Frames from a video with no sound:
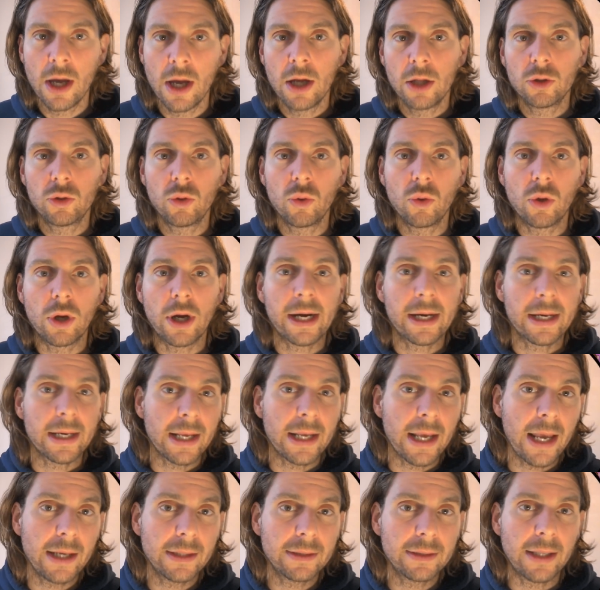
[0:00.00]
to
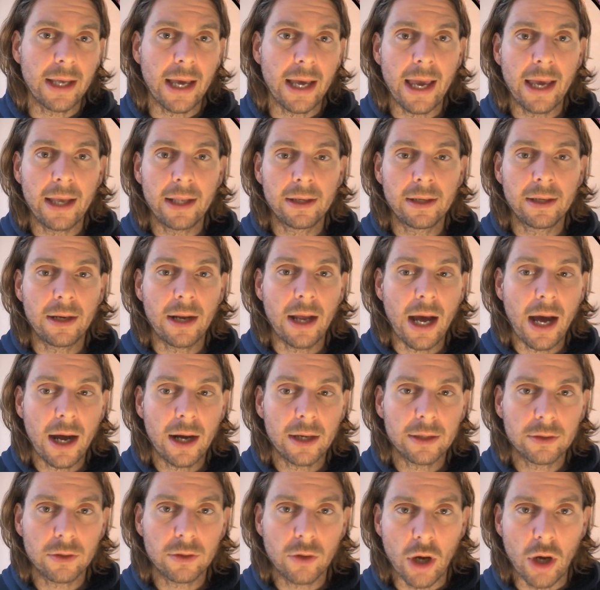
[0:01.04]
create an art
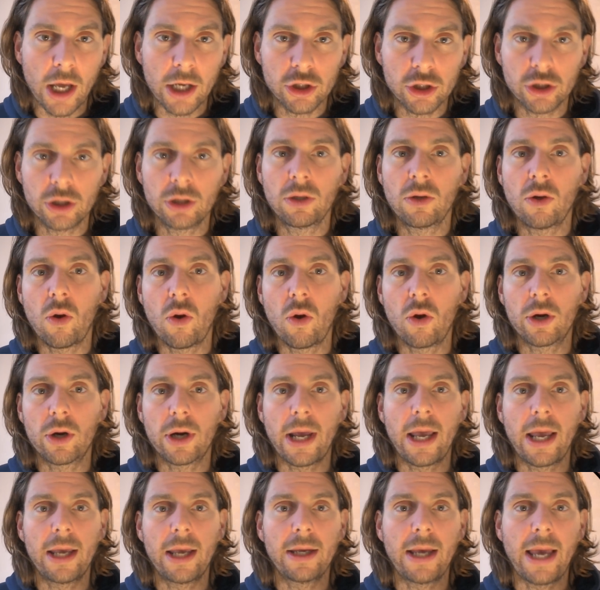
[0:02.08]
collection or
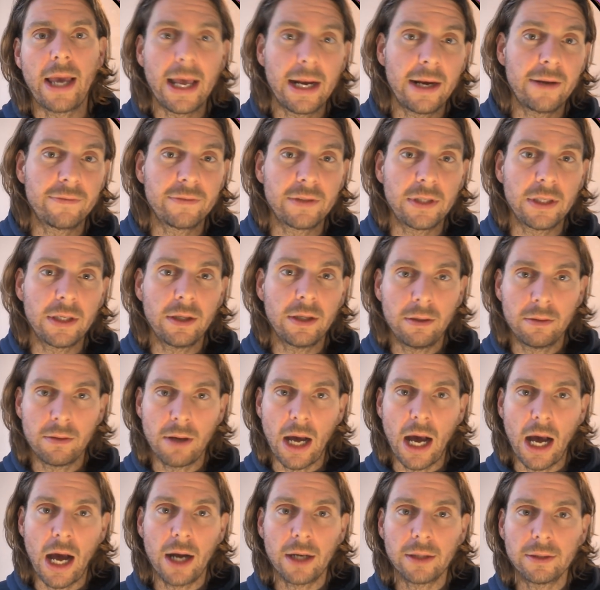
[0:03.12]
a NFT
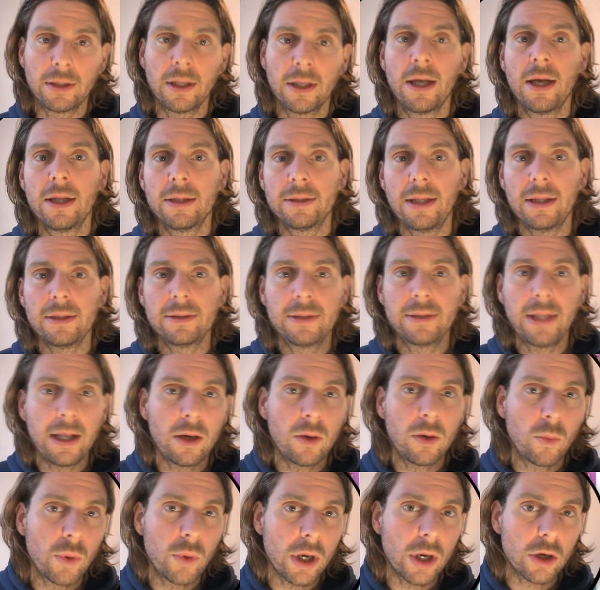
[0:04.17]
art that
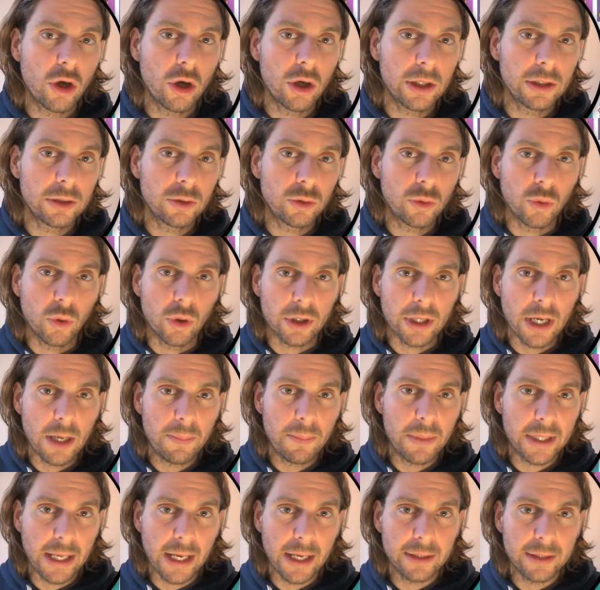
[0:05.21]
then we are going to
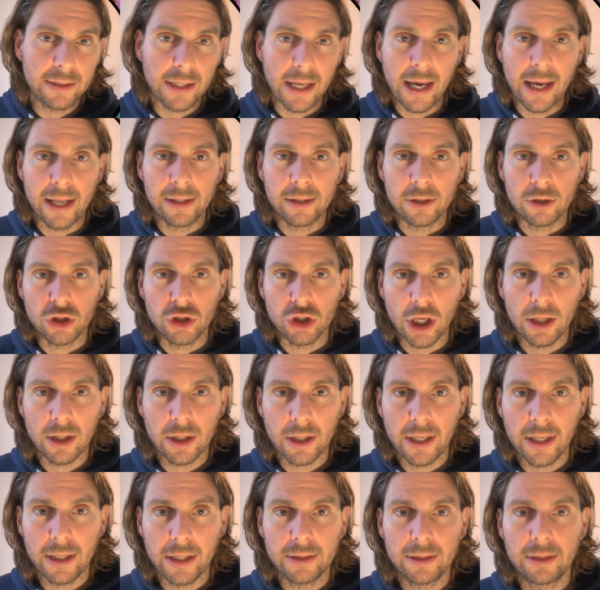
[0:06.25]
replicate and
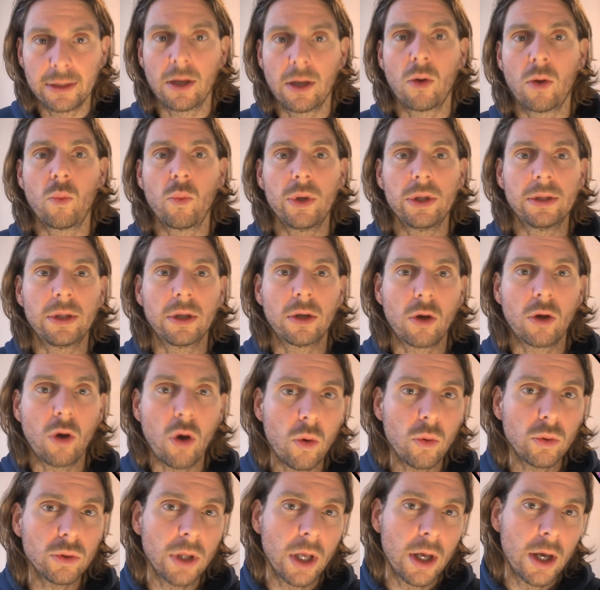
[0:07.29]
generate with
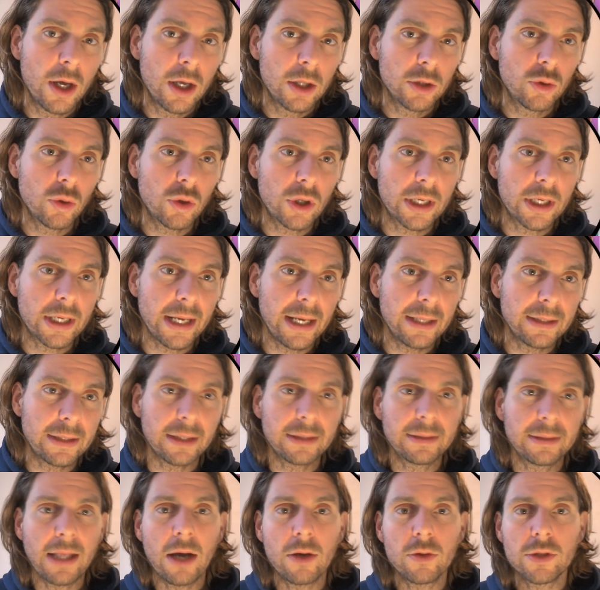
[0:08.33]
code to
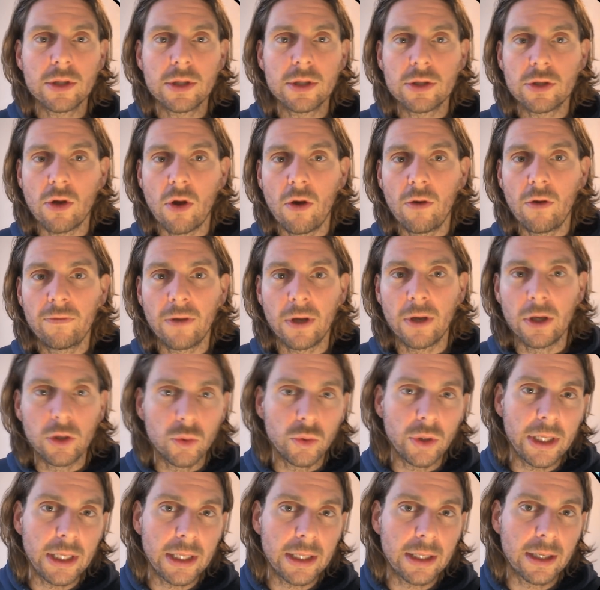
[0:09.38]
create thousands of
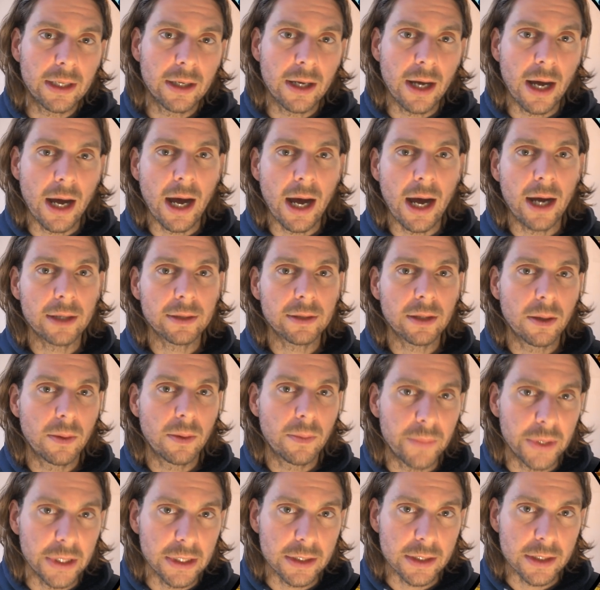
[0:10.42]
unique art
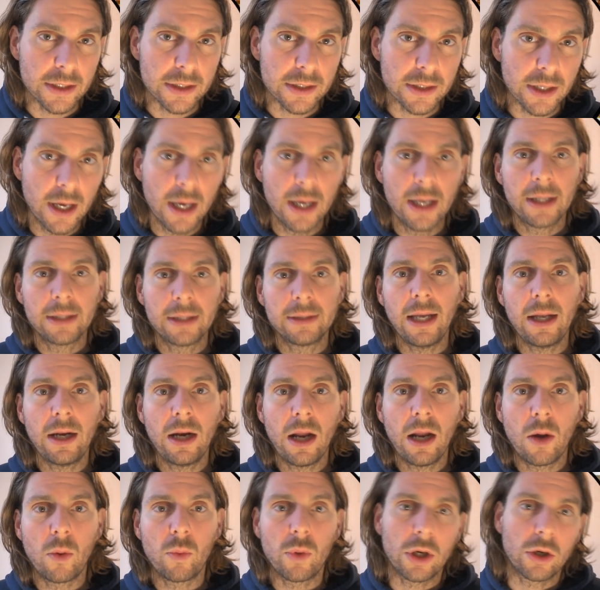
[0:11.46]
pieces. Then
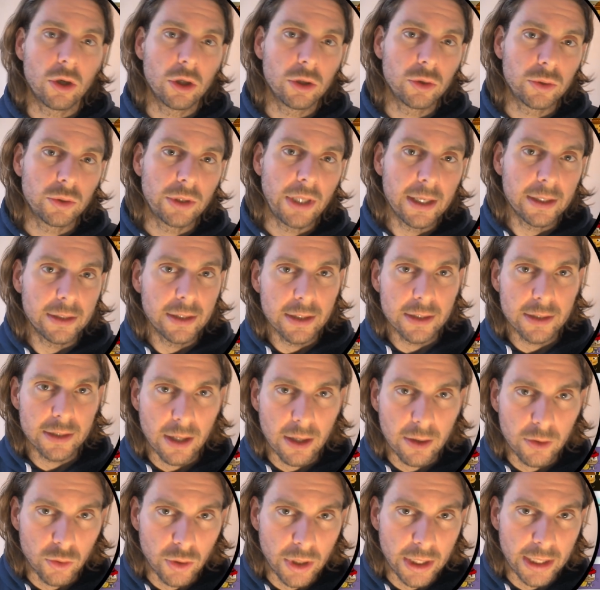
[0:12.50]
we are going to take these
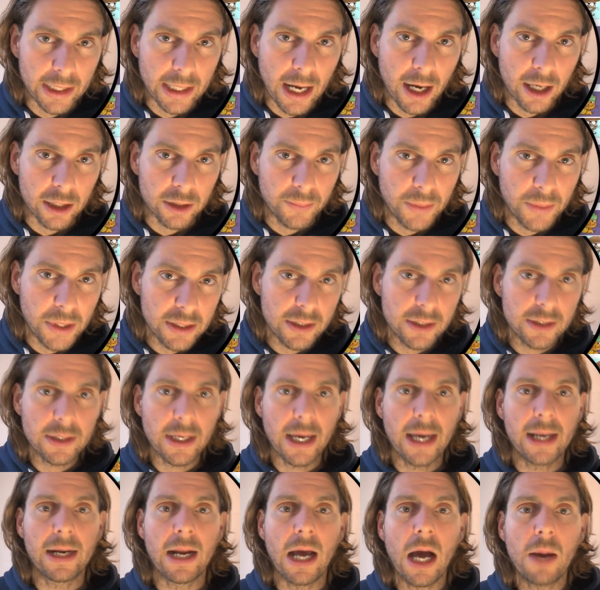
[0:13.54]
unique art pieces
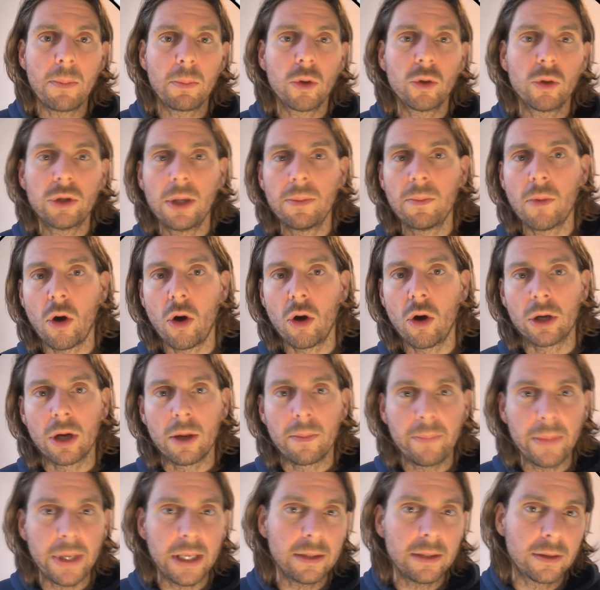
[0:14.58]
and upload them on
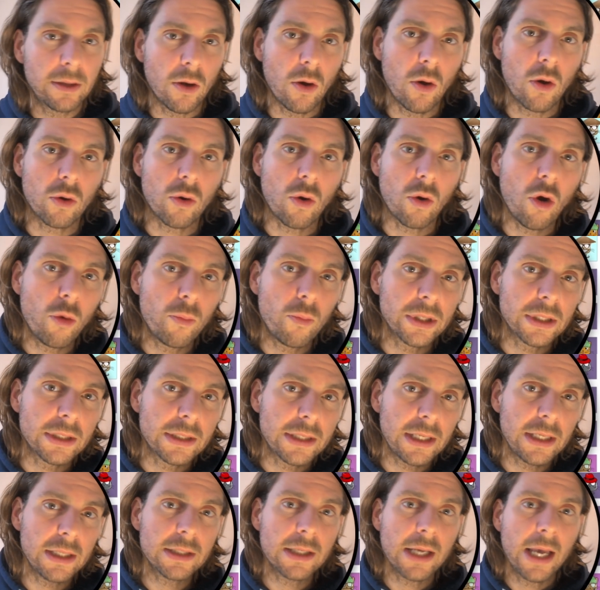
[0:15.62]
Mint or
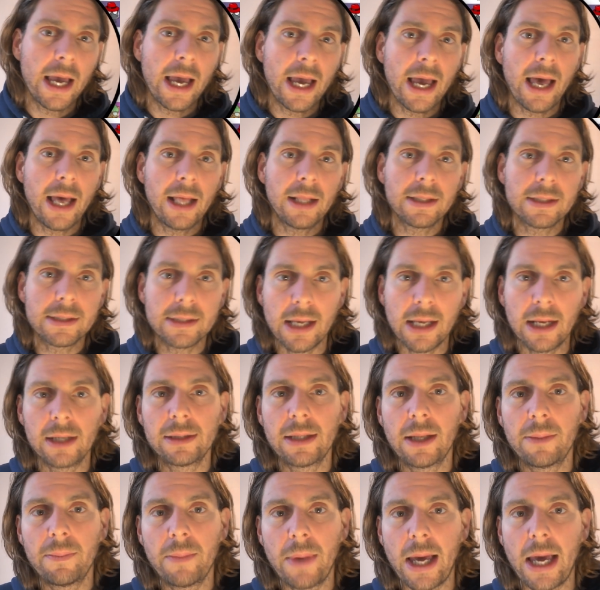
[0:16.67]
OpenSea and sell
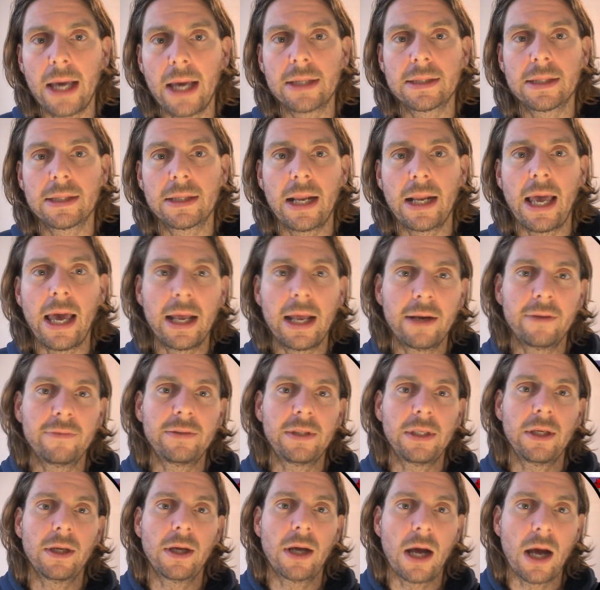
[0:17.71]
them as an
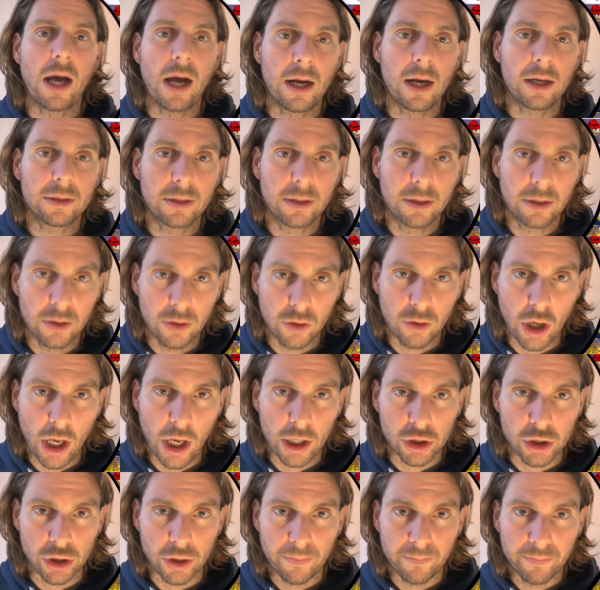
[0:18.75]
NFT art
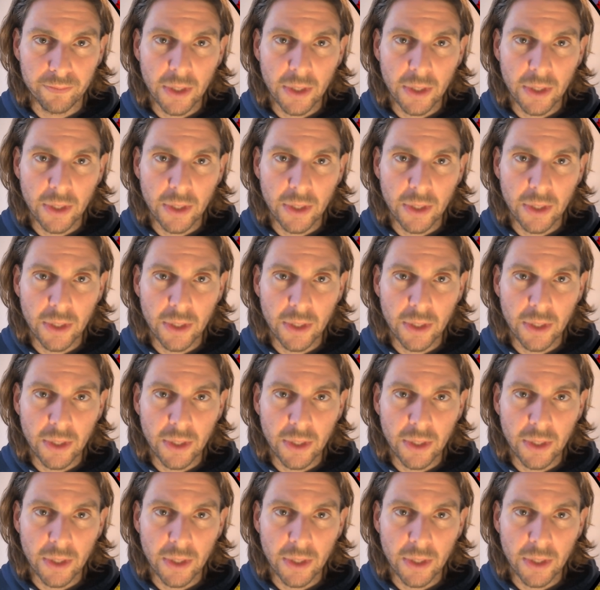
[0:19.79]
collection.